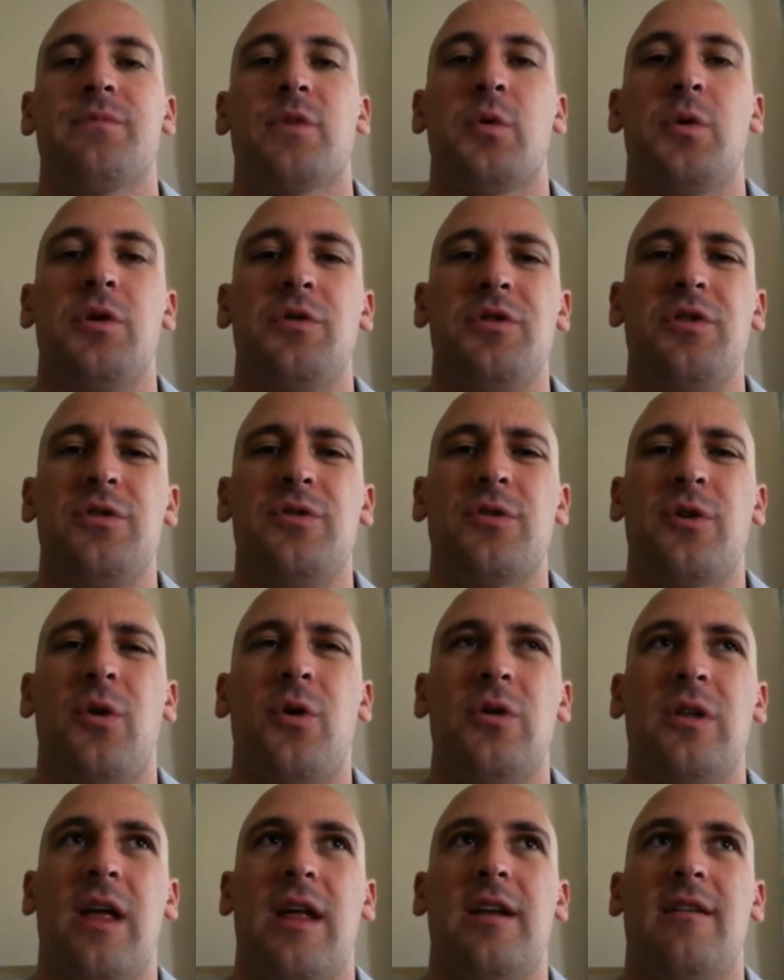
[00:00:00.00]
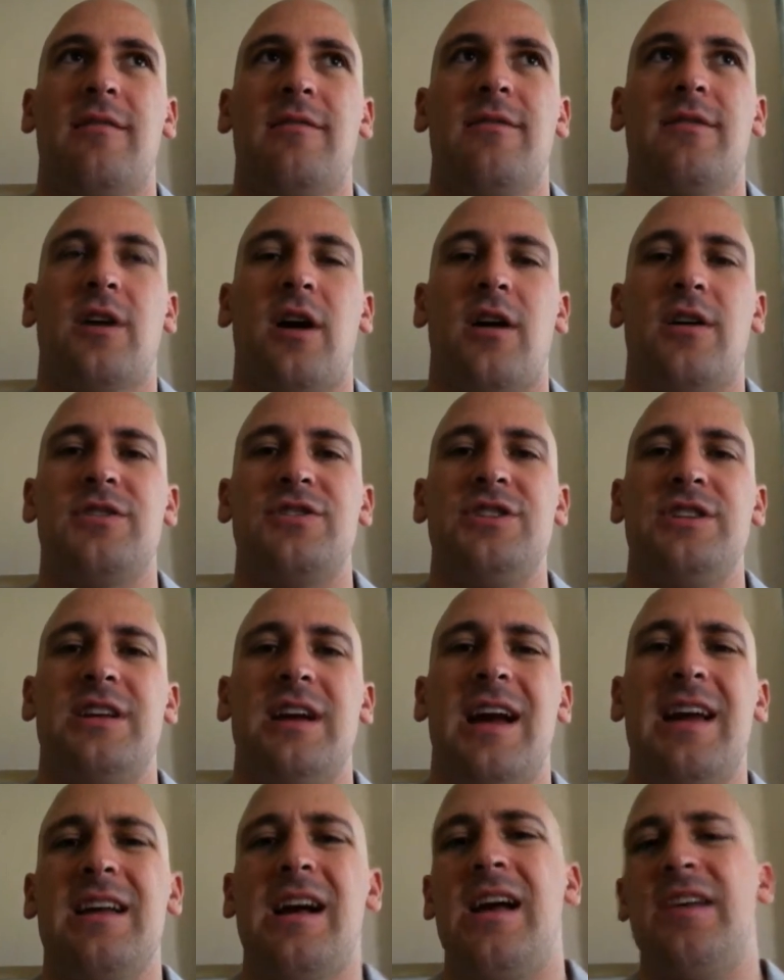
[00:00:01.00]
We don't use a whole lot of kanji.
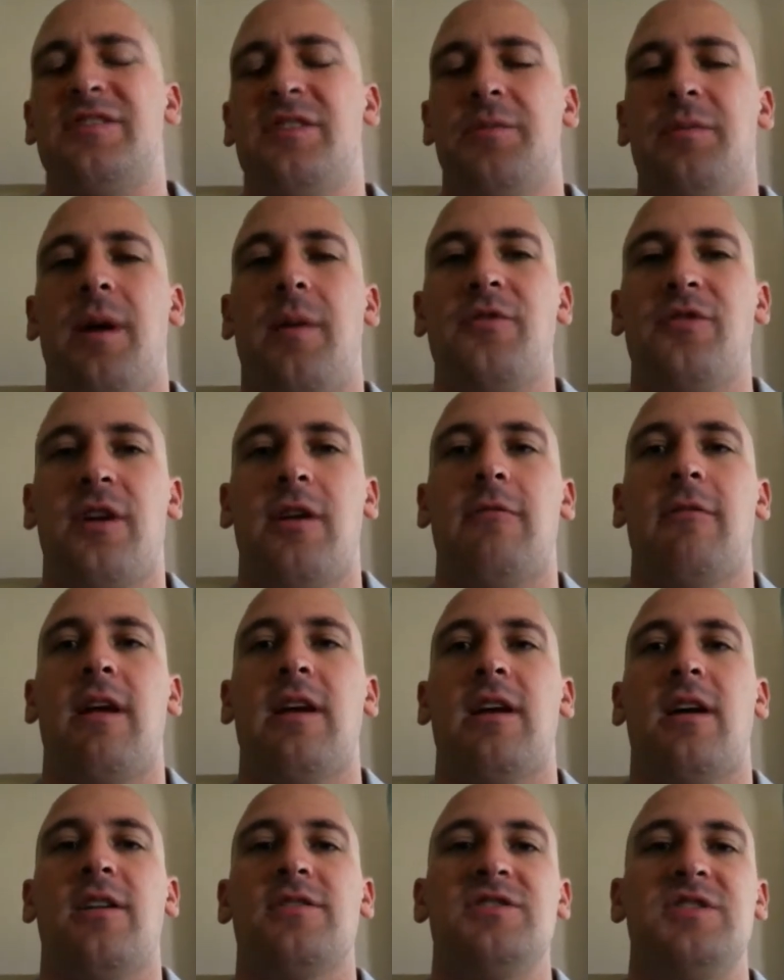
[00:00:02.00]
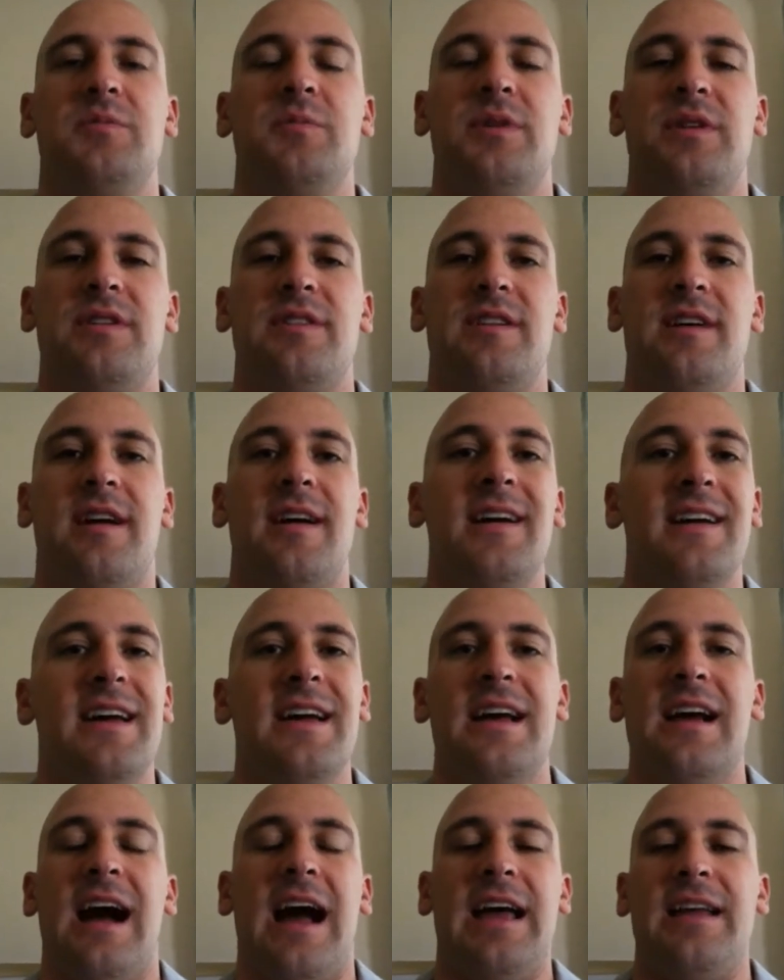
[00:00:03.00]
I sometimes try and write kanji, but
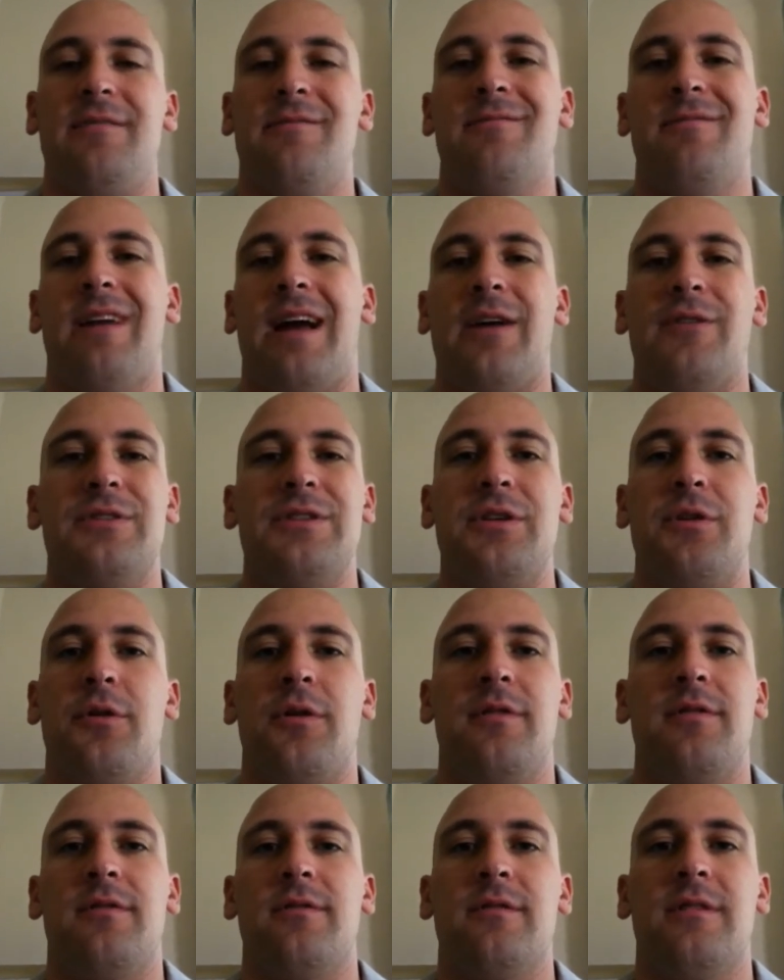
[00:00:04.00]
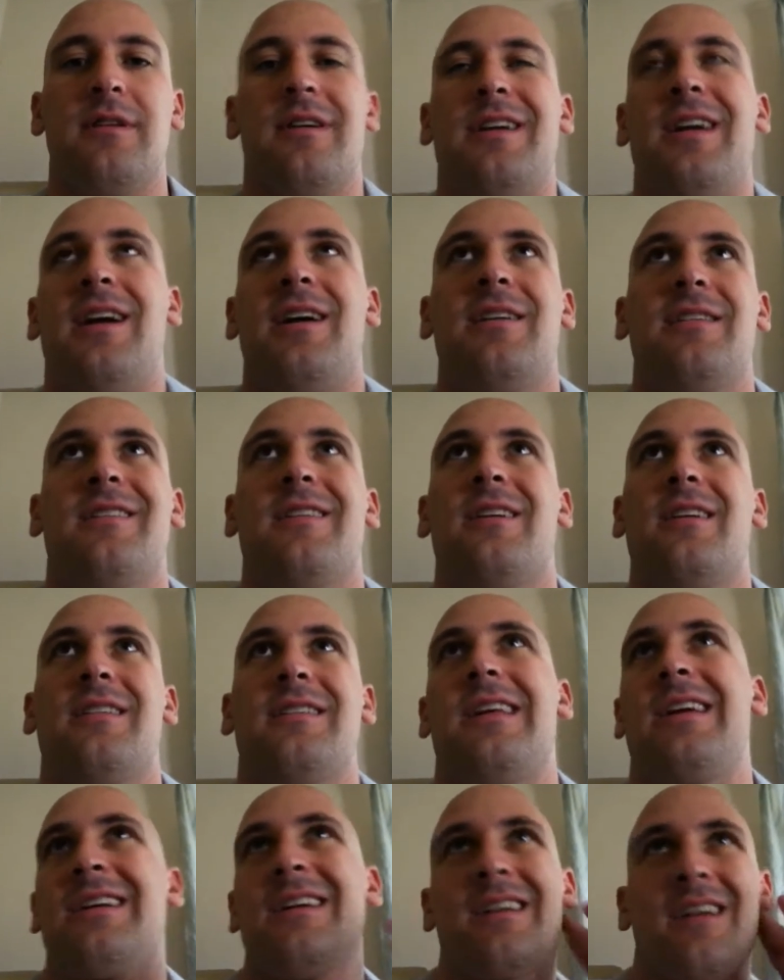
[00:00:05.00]
I only know if
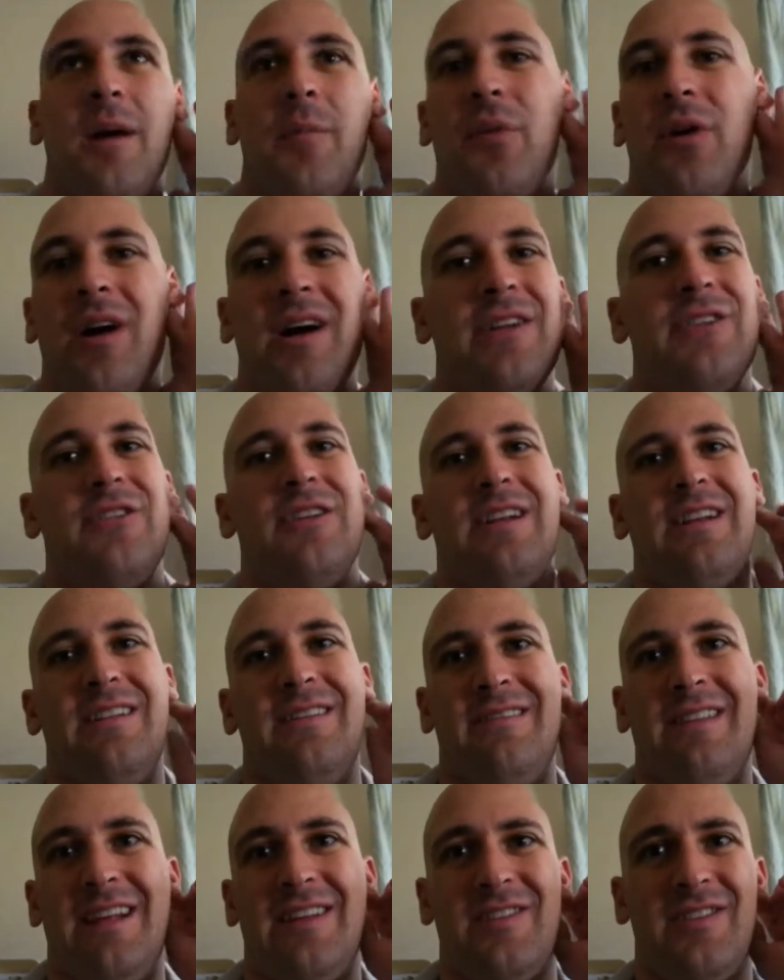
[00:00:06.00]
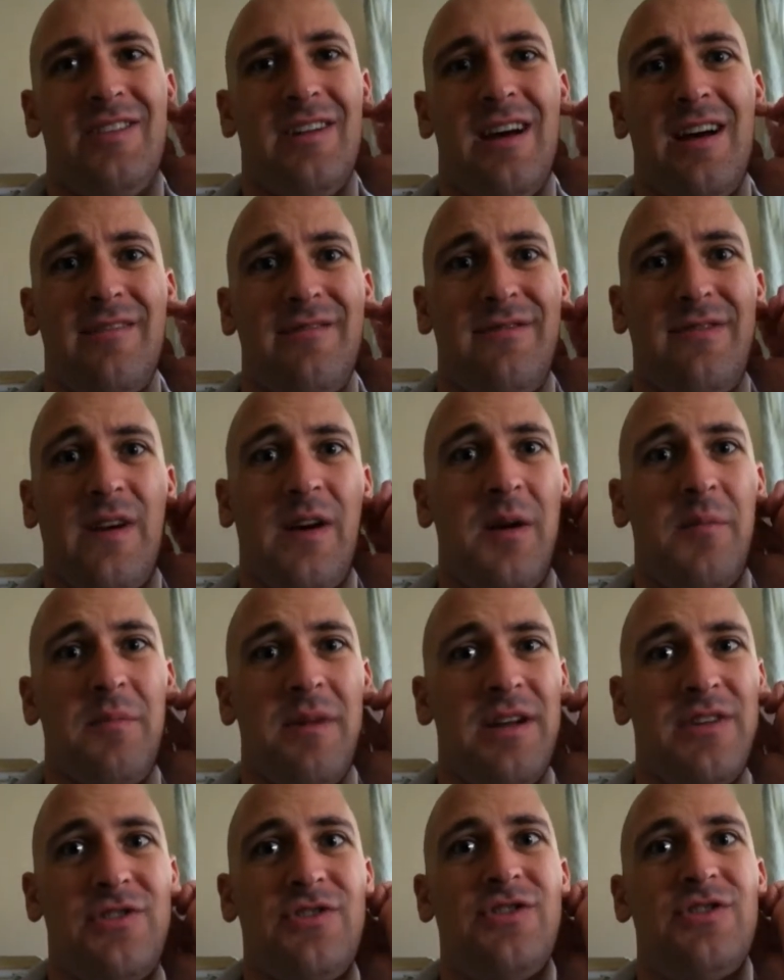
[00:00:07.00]
like a couple hundred, and that's not very
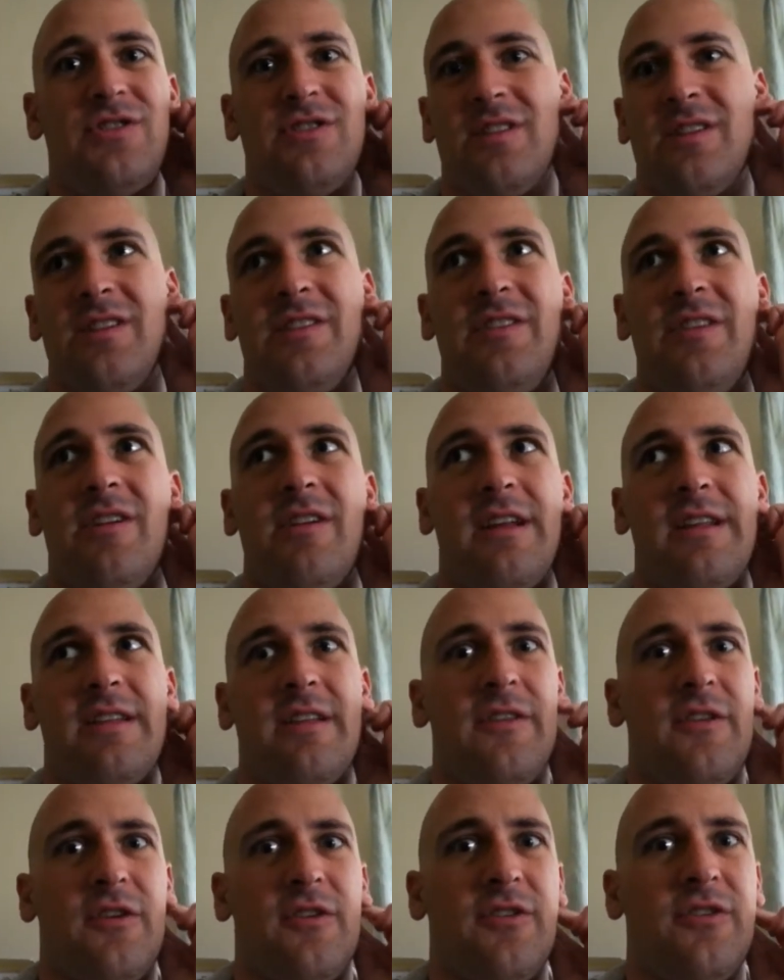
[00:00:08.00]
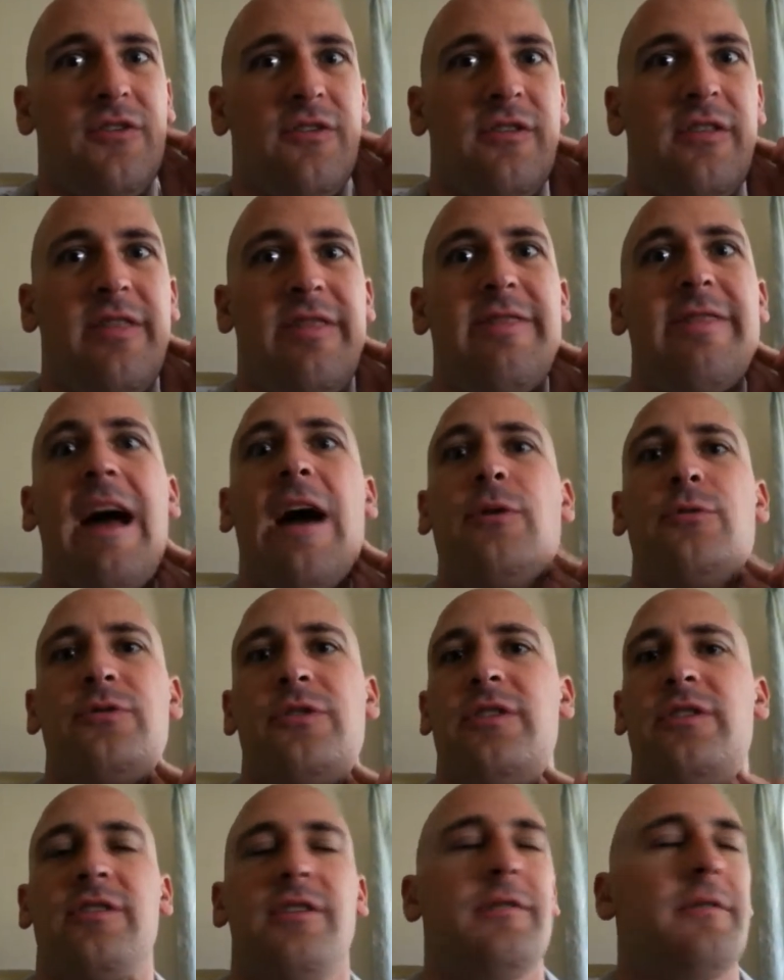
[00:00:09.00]
much considering that there's
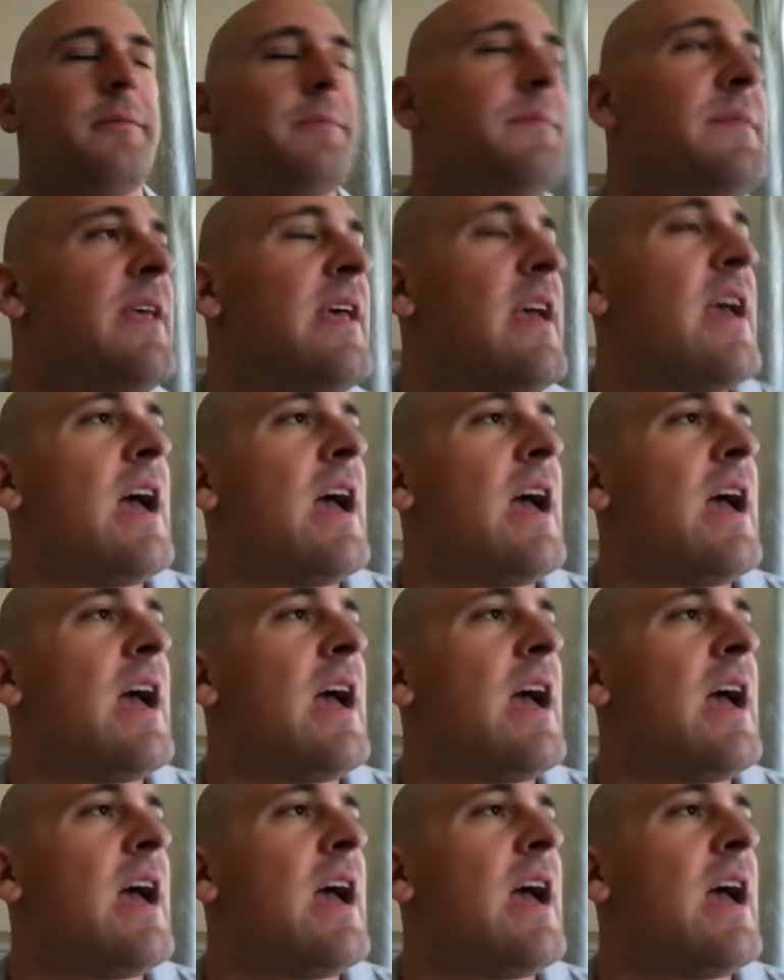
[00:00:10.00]
thousands of them.